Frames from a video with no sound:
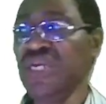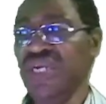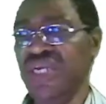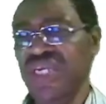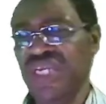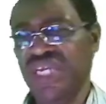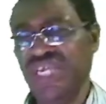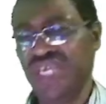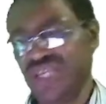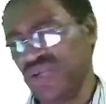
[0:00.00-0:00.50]

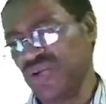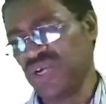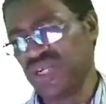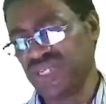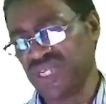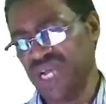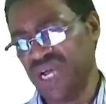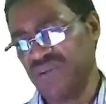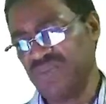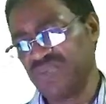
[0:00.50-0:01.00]
in your
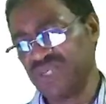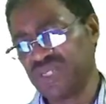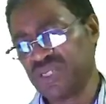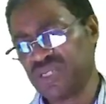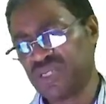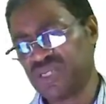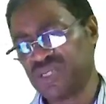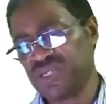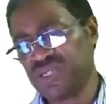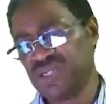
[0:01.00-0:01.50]
exams.
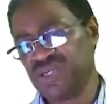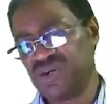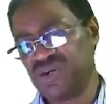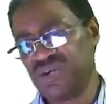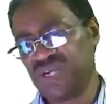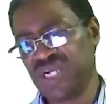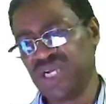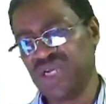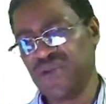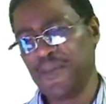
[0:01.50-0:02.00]

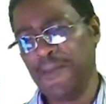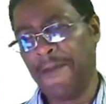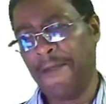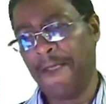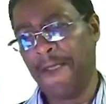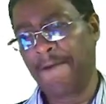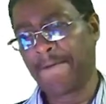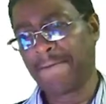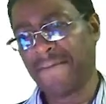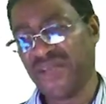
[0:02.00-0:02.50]
Okay,
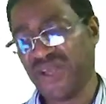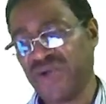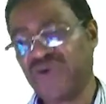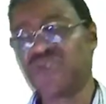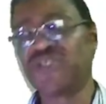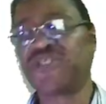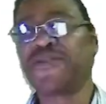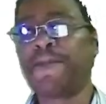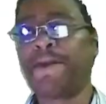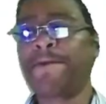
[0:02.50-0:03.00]
good.
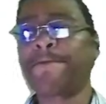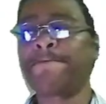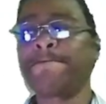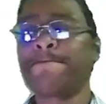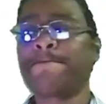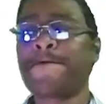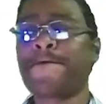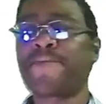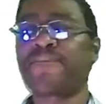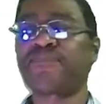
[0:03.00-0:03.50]

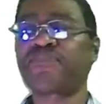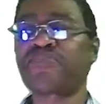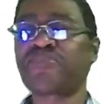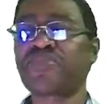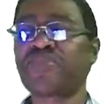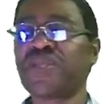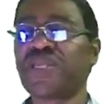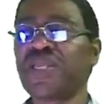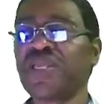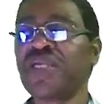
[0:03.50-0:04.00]

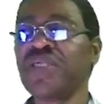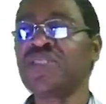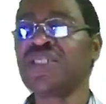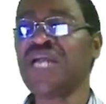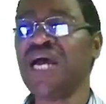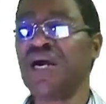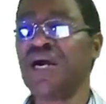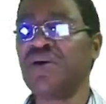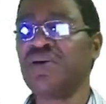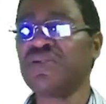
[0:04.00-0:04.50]

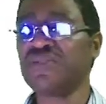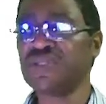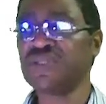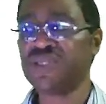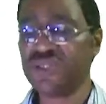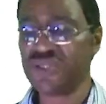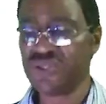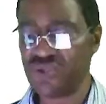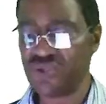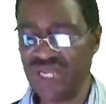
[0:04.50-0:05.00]
Now,
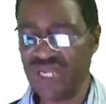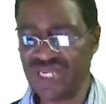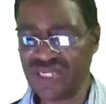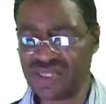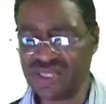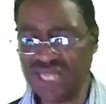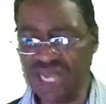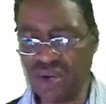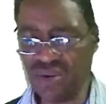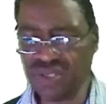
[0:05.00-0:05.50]
so let's
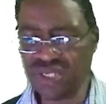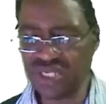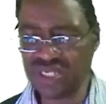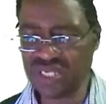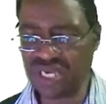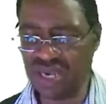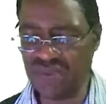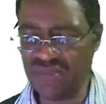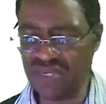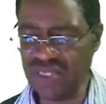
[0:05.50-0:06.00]
now
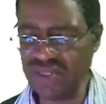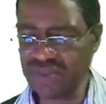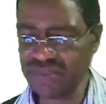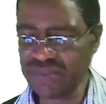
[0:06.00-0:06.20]
determine